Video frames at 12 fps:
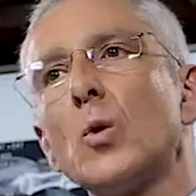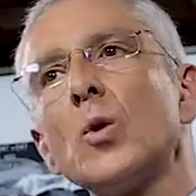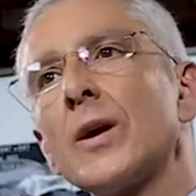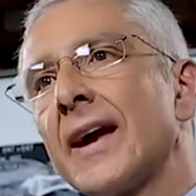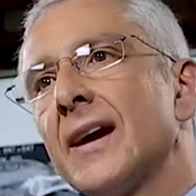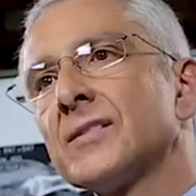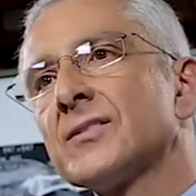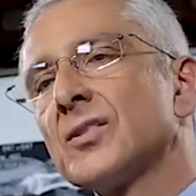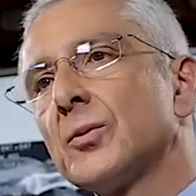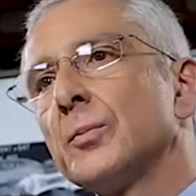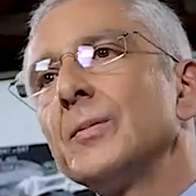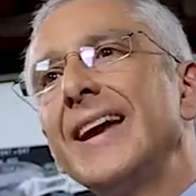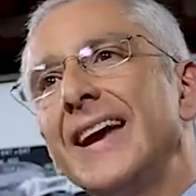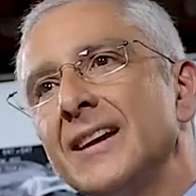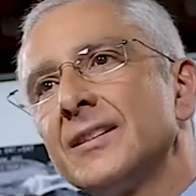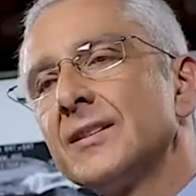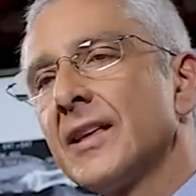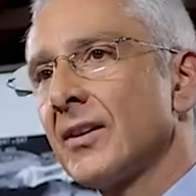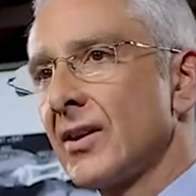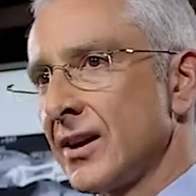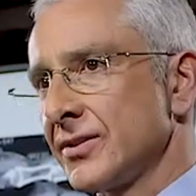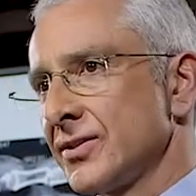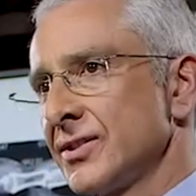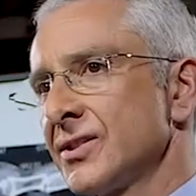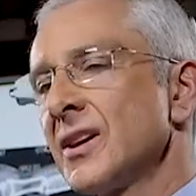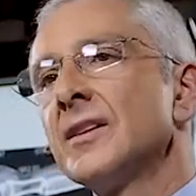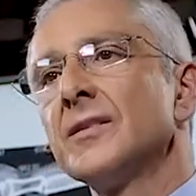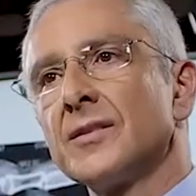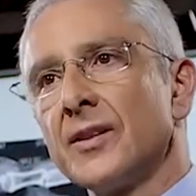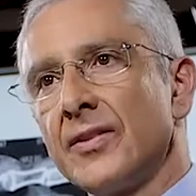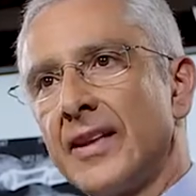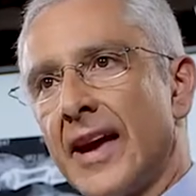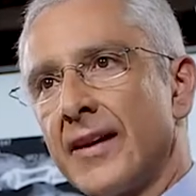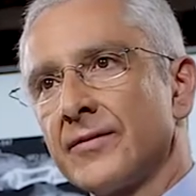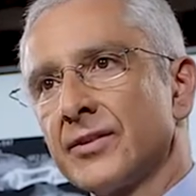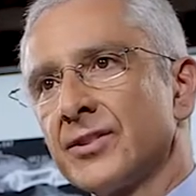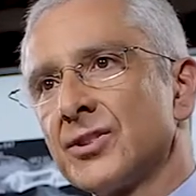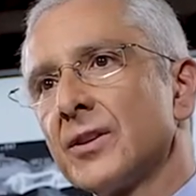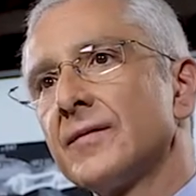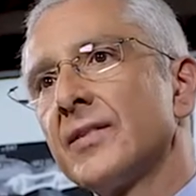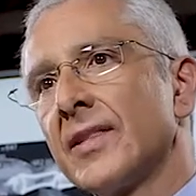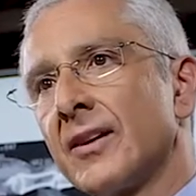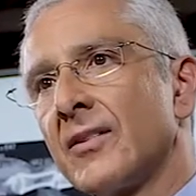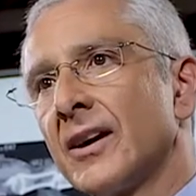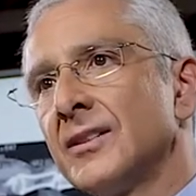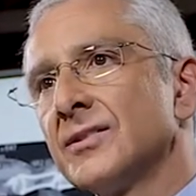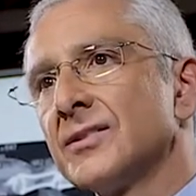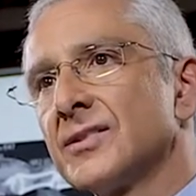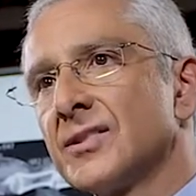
more calcium into their arteries than the average for their age and